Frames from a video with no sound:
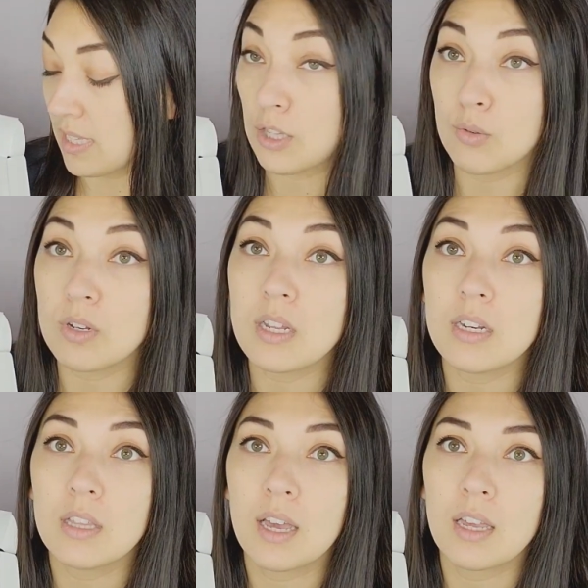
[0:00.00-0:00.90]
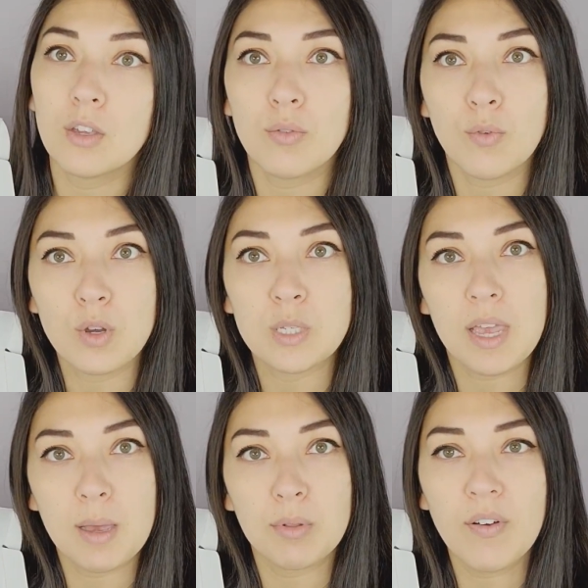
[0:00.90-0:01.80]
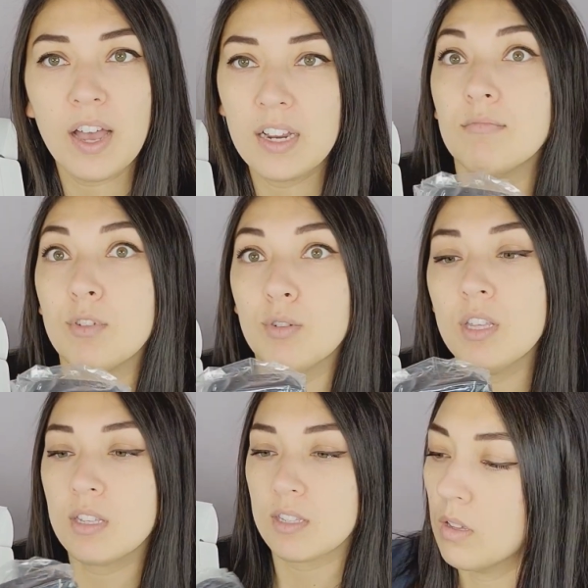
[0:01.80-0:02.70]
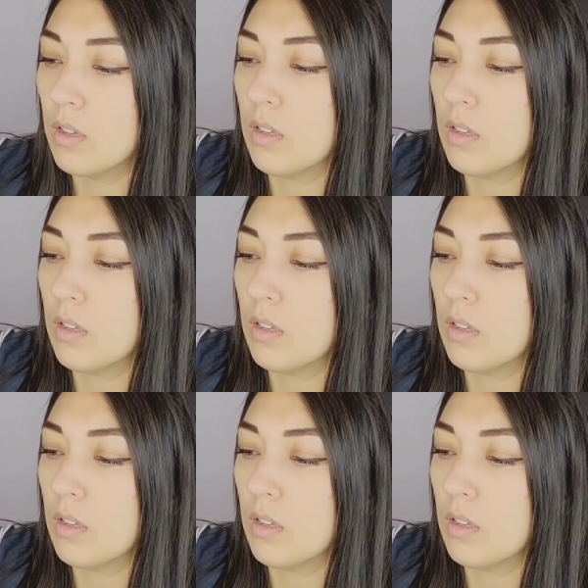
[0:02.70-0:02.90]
and you need like your voice to be amplified, use this.